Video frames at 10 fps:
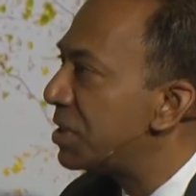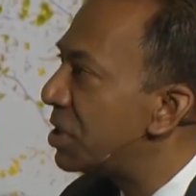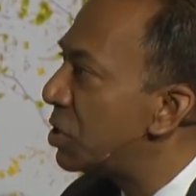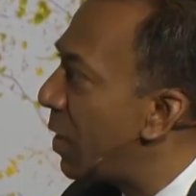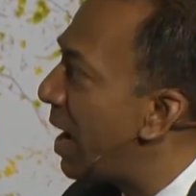
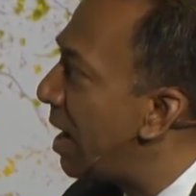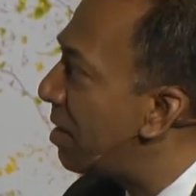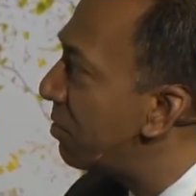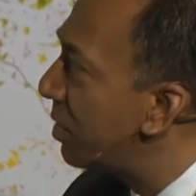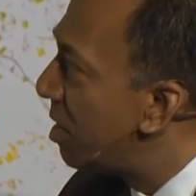that you
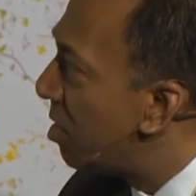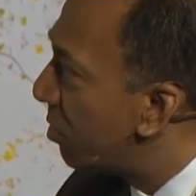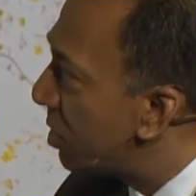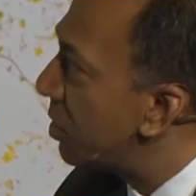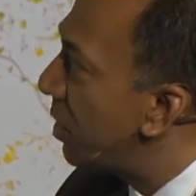have
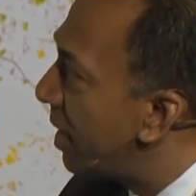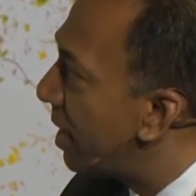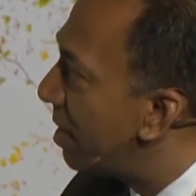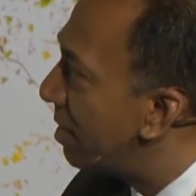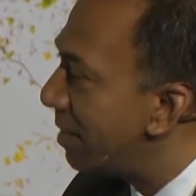for turning
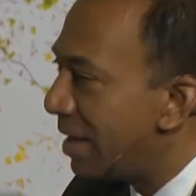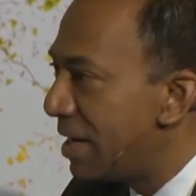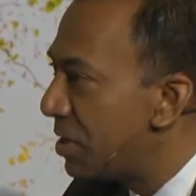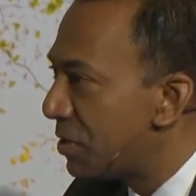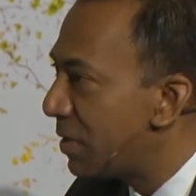an
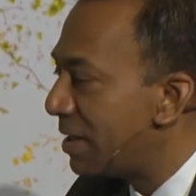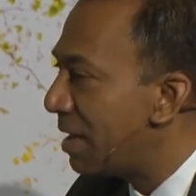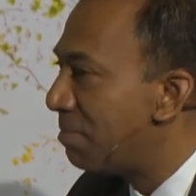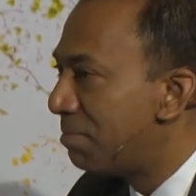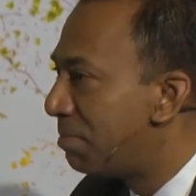industry that,